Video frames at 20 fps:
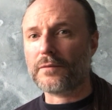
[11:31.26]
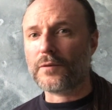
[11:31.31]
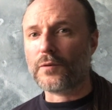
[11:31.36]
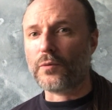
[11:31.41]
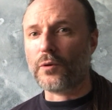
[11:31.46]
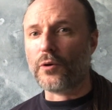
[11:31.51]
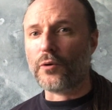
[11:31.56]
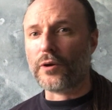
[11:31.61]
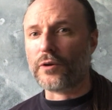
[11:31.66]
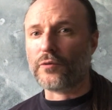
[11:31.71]

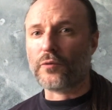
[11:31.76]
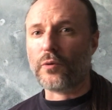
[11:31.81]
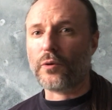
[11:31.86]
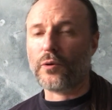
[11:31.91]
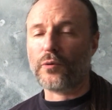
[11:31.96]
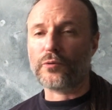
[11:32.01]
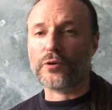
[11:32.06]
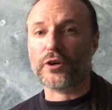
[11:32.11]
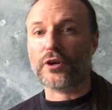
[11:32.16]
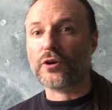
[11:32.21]
quote
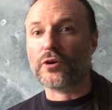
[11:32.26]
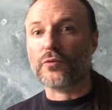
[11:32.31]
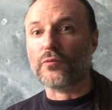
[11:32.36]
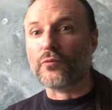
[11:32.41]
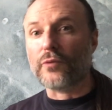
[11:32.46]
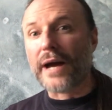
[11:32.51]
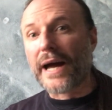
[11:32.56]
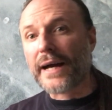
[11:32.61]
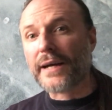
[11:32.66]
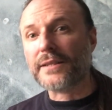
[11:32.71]
unquote
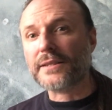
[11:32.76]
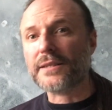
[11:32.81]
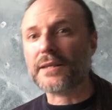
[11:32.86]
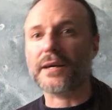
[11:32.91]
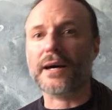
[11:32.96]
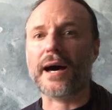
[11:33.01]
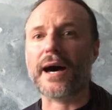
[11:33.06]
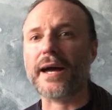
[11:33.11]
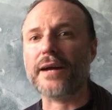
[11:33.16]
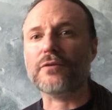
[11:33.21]
correct
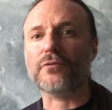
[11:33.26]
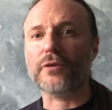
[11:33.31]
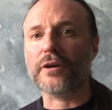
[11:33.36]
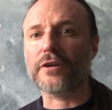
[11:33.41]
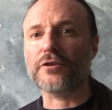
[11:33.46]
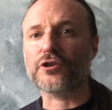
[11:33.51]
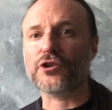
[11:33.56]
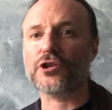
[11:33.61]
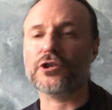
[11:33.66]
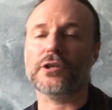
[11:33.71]

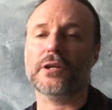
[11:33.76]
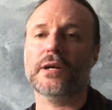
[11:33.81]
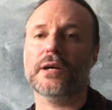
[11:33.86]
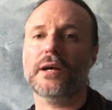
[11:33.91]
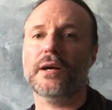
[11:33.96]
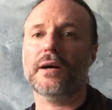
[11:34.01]
Irish